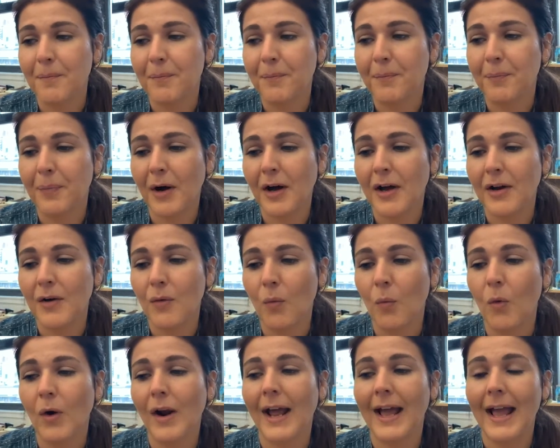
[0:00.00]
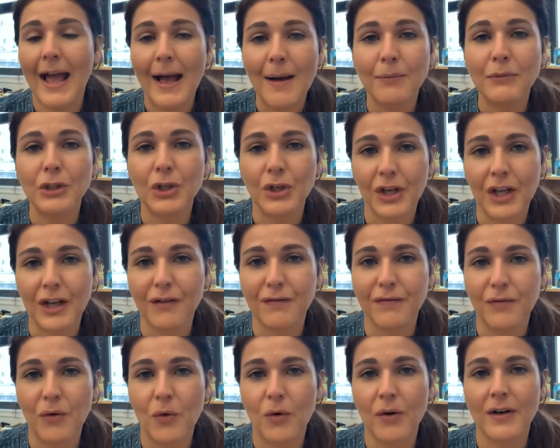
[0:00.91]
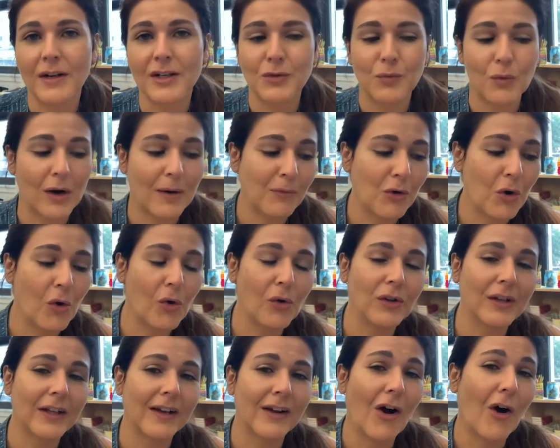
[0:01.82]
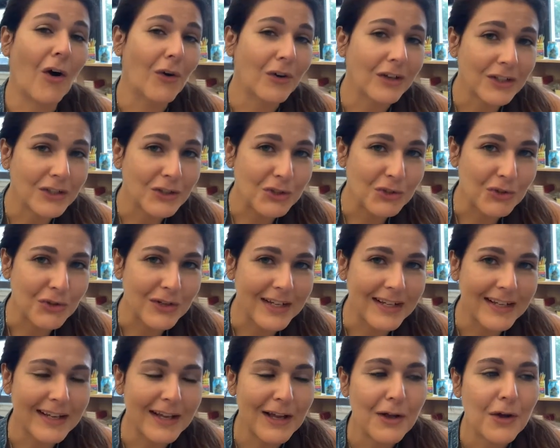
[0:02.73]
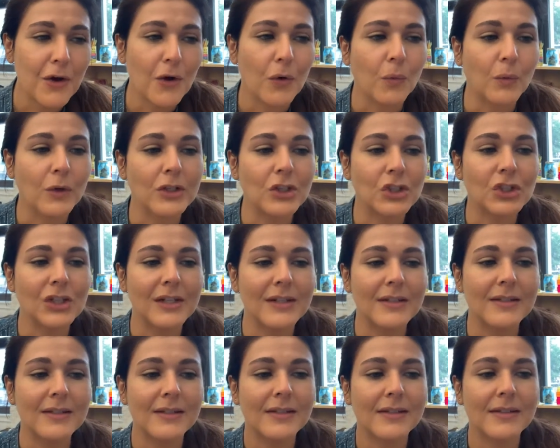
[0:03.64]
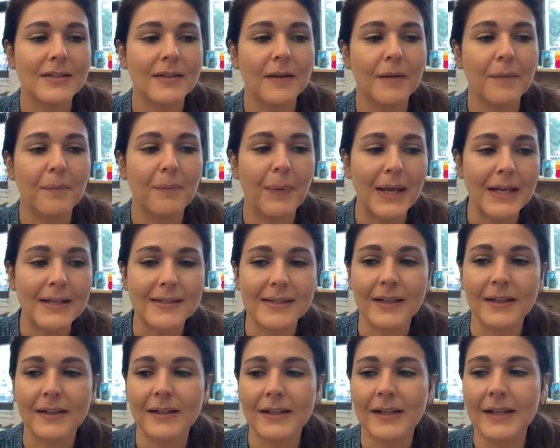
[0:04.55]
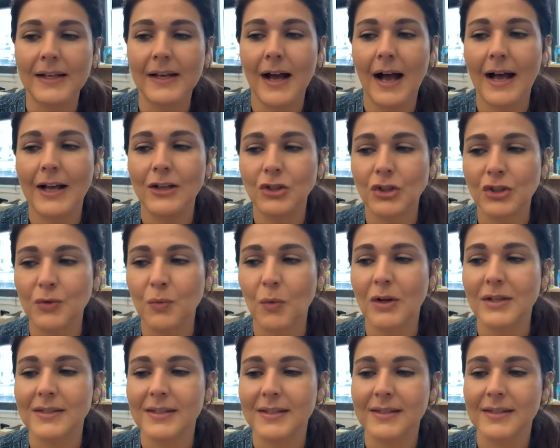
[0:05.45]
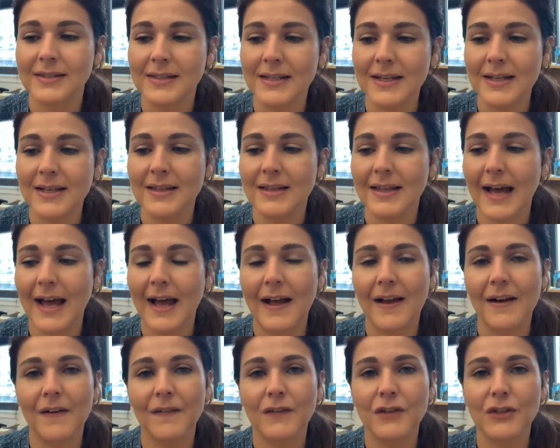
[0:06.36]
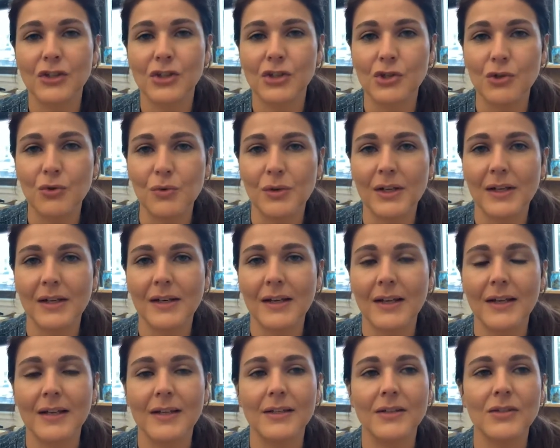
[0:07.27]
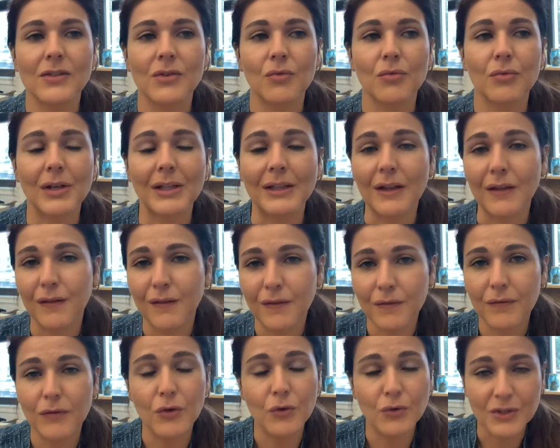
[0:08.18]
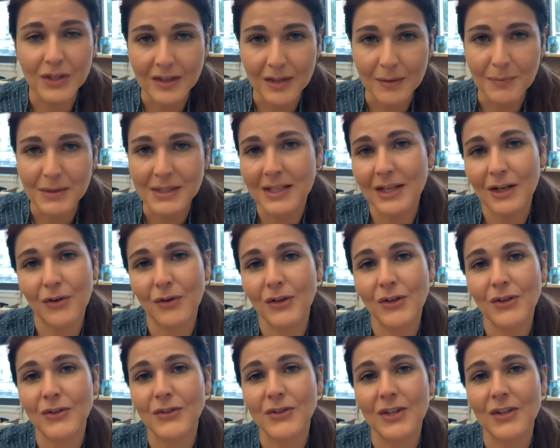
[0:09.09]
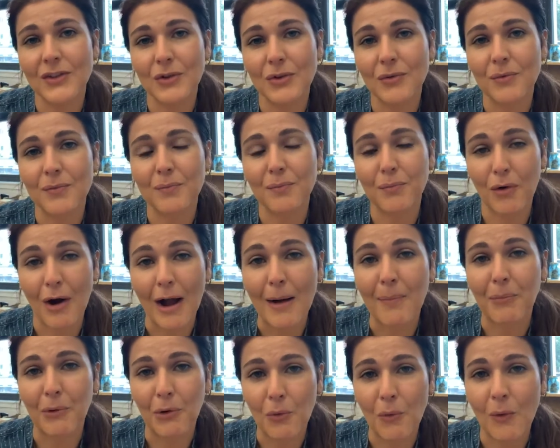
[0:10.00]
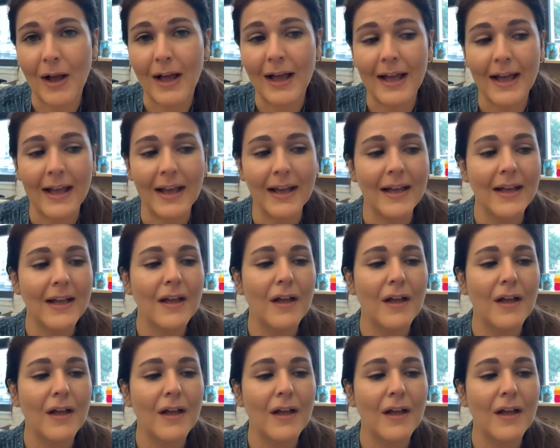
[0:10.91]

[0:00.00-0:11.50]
but what I am looking for is what I'm calling artistry, which is basically, I just want to see that the student is really using the materials in the proper way,